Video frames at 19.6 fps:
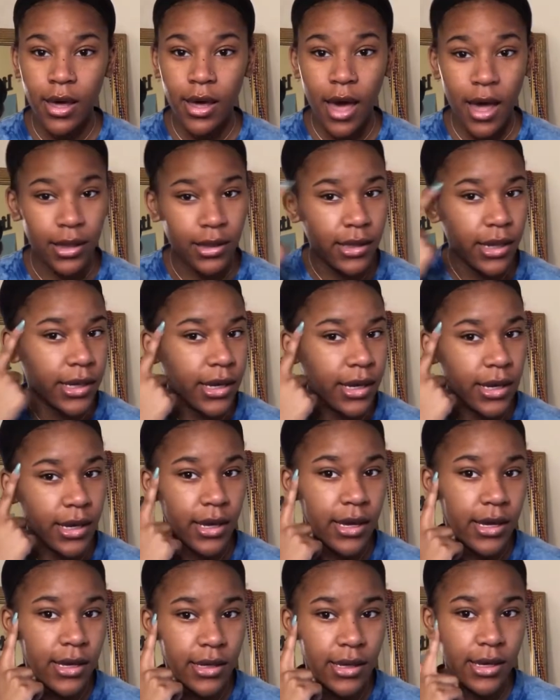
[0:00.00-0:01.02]
I like an
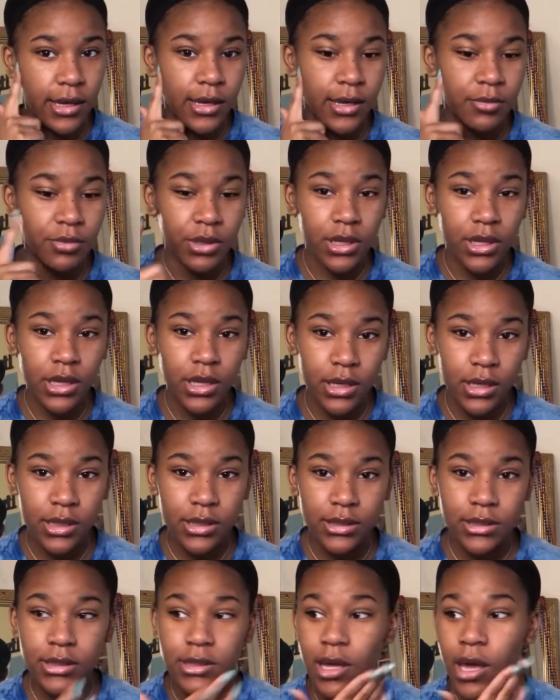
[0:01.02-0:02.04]
egghead
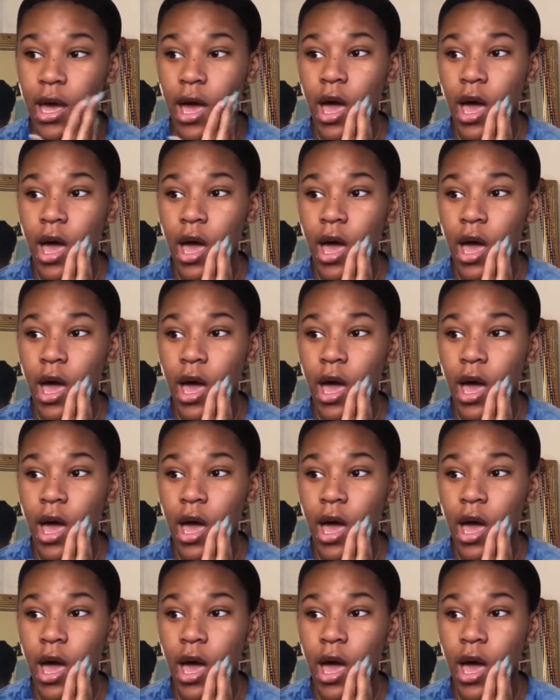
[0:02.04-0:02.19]
because